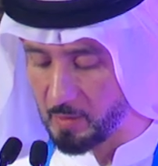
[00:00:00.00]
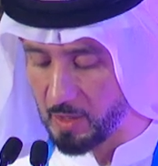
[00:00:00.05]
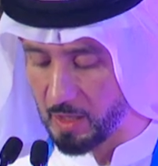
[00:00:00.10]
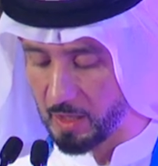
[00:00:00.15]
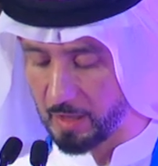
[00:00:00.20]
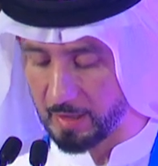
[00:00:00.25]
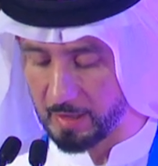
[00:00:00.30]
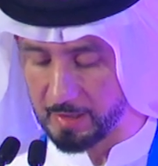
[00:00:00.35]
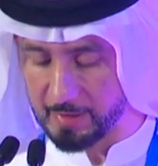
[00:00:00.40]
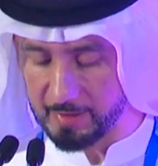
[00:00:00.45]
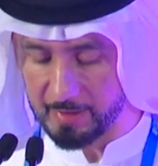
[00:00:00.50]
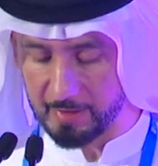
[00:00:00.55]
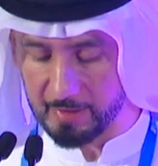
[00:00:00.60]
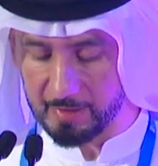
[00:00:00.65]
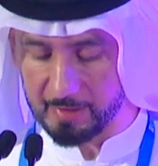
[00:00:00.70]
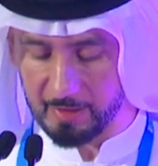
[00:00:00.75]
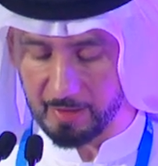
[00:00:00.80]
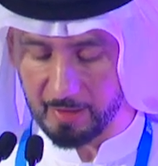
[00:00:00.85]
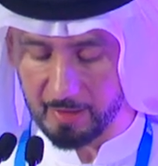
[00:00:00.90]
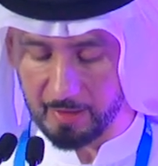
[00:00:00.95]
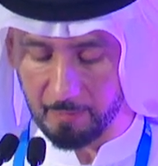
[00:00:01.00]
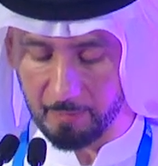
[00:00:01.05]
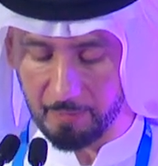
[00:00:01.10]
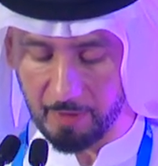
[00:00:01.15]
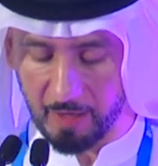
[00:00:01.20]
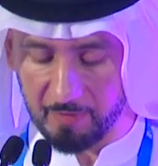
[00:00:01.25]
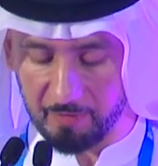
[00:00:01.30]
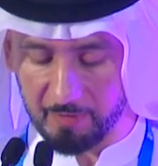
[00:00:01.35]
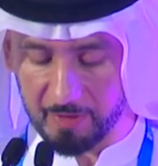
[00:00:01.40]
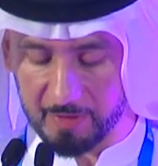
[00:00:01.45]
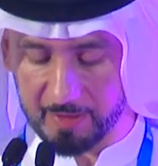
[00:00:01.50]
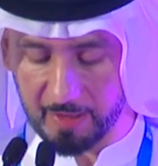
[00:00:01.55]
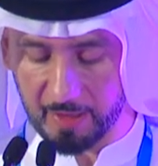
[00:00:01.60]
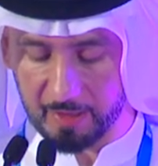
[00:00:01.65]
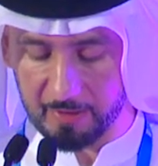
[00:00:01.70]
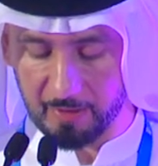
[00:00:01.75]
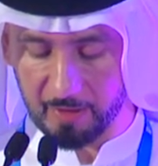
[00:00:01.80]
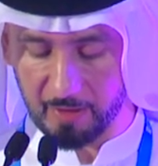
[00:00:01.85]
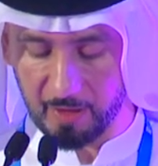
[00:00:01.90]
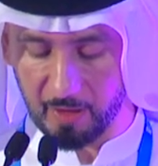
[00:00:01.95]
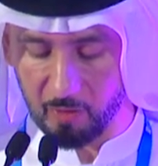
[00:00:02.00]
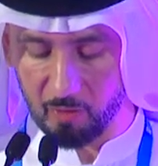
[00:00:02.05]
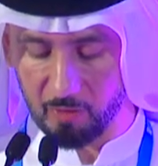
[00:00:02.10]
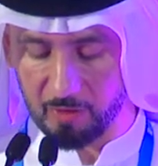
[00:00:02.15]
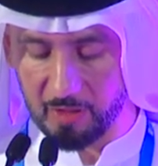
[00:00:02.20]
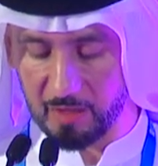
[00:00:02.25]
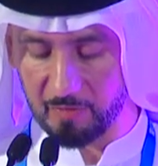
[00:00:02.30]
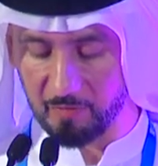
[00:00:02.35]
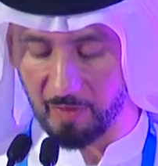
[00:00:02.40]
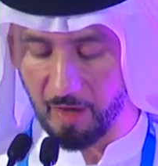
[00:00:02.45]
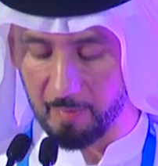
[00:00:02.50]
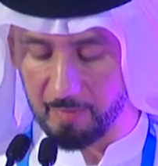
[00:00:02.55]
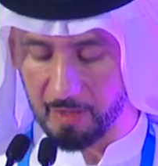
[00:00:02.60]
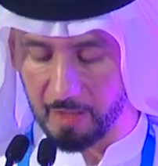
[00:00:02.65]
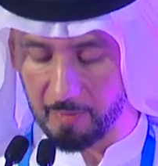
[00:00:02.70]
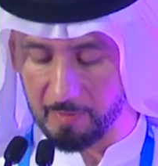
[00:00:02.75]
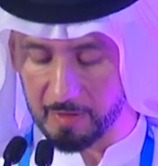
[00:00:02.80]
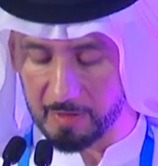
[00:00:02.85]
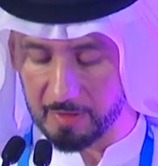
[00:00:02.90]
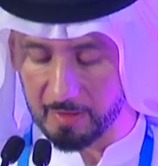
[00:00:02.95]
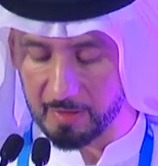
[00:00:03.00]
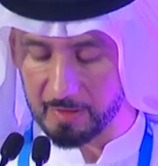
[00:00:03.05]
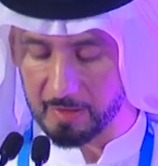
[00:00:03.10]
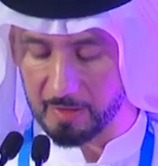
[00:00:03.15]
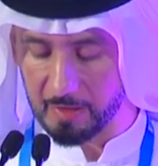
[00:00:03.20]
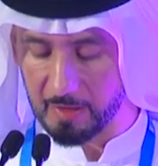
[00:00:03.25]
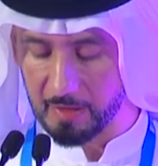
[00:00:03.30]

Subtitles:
we are assisting the private sector, including family business,